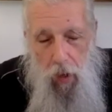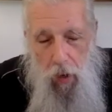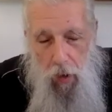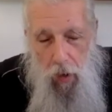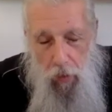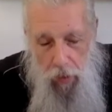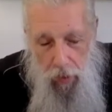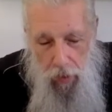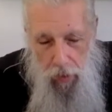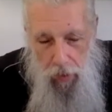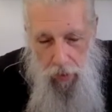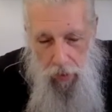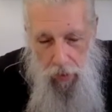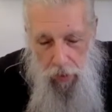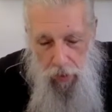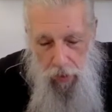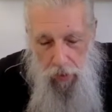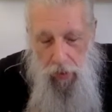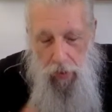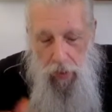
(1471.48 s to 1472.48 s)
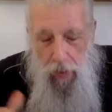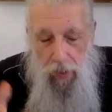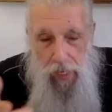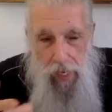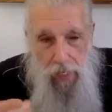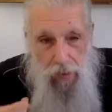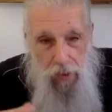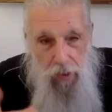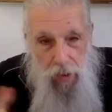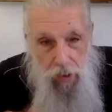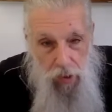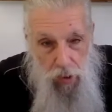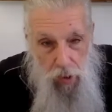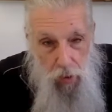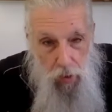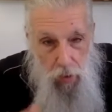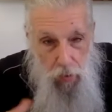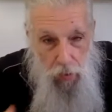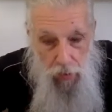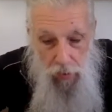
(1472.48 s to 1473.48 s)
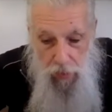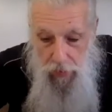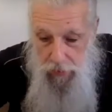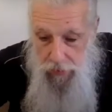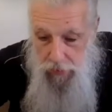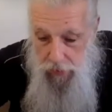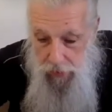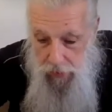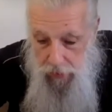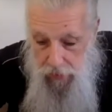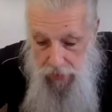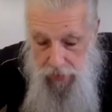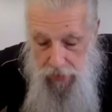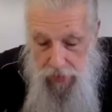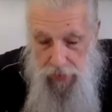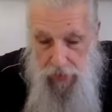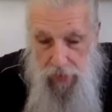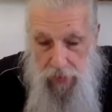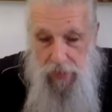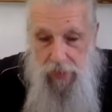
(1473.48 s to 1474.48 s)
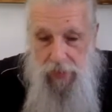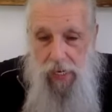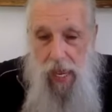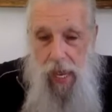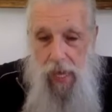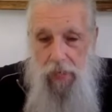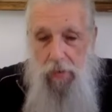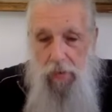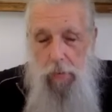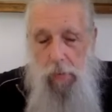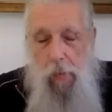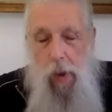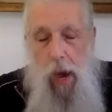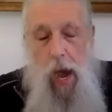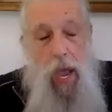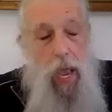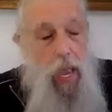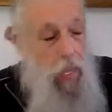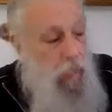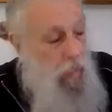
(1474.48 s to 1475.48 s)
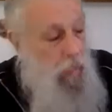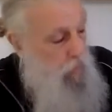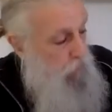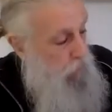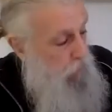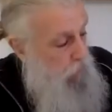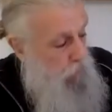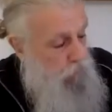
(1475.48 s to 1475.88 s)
Okay. Now, to show that this is not my